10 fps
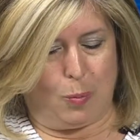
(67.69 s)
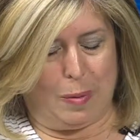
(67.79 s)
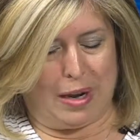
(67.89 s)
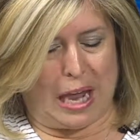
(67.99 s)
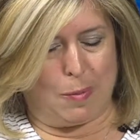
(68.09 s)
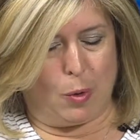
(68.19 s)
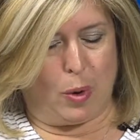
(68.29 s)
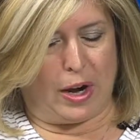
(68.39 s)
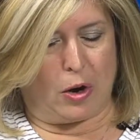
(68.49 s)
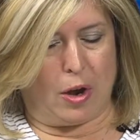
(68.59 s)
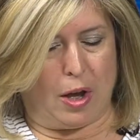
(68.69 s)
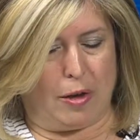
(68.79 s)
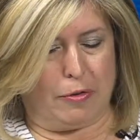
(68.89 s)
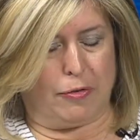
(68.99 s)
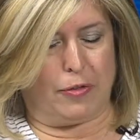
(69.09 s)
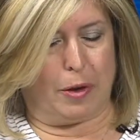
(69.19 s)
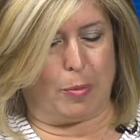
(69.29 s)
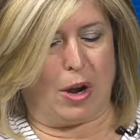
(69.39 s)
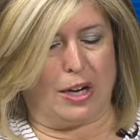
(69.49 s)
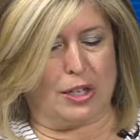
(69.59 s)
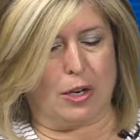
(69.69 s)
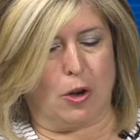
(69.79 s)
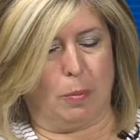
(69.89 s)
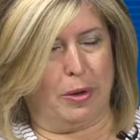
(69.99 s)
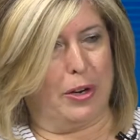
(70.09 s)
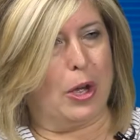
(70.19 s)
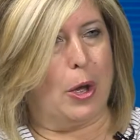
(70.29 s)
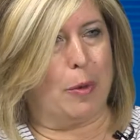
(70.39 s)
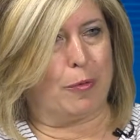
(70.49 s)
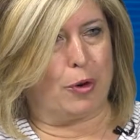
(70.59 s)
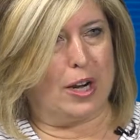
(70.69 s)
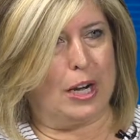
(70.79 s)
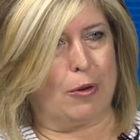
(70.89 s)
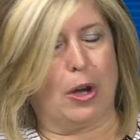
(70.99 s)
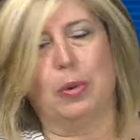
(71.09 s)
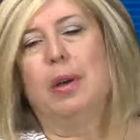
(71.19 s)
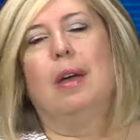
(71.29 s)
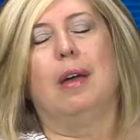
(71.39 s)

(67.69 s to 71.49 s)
we became aware of a project called Building a Home for a Hero.